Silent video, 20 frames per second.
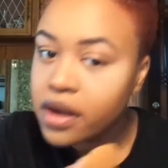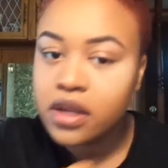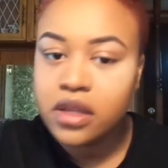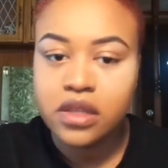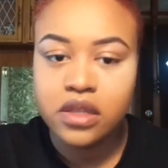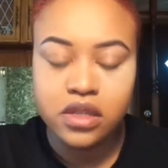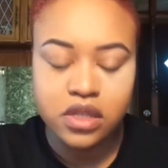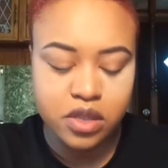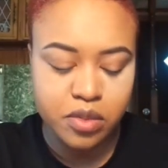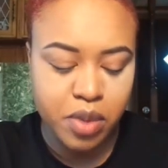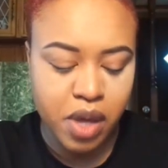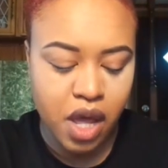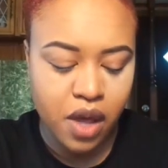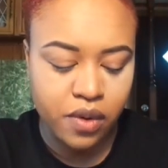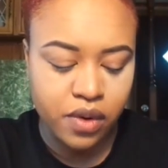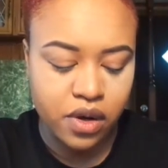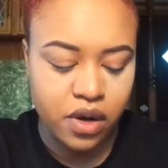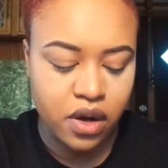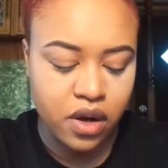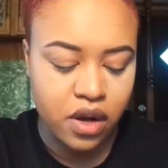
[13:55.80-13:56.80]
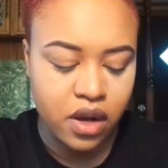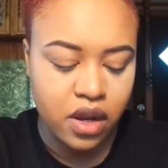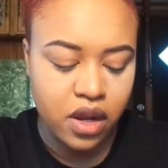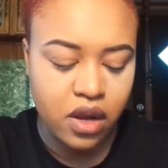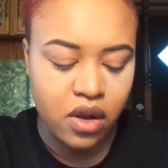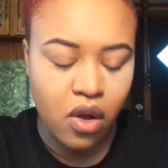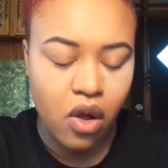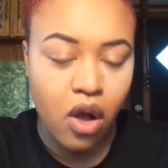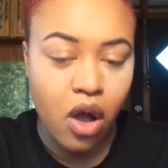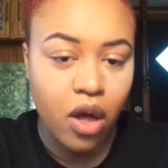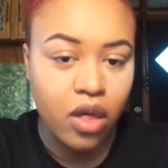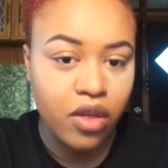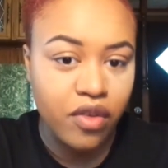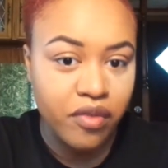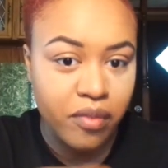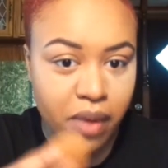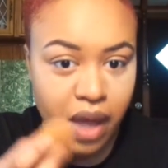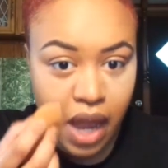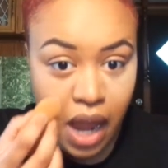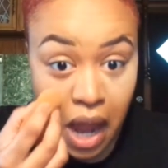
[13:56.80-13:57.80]
this powder in all of
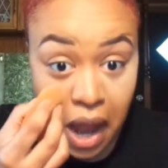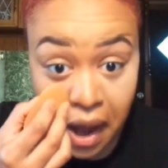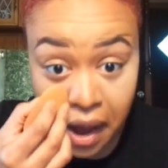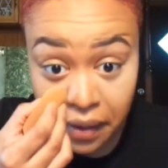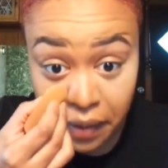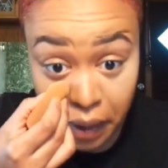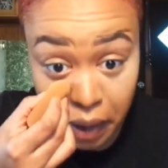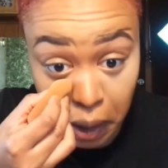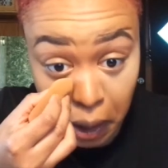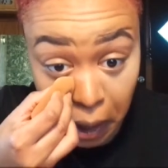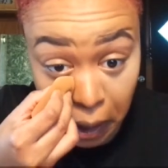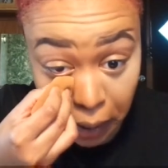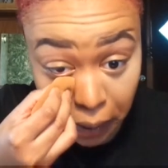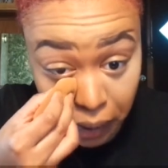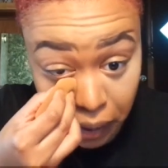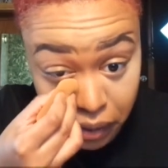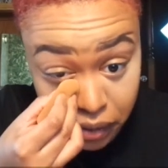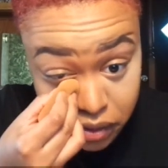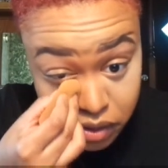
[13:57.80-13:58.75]
my highlighted areas.